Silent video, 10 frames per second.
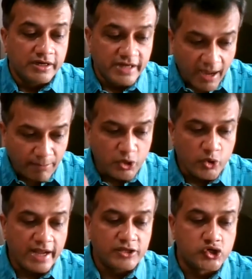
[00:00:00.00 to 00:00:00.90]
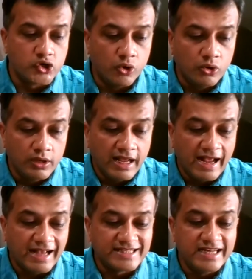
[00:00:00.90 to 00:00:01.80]
WHO
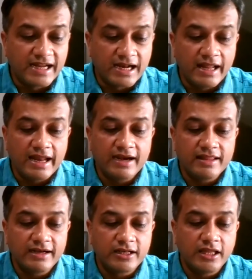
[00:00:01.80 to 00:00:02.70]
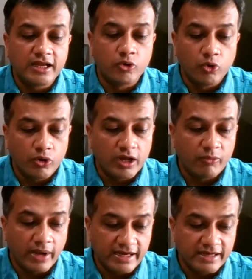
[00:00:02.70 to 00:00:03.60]
has declared that the
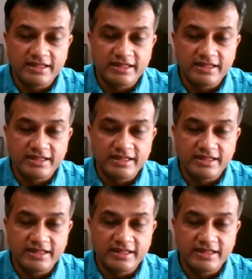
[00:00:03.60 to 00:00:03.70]
coronavirus,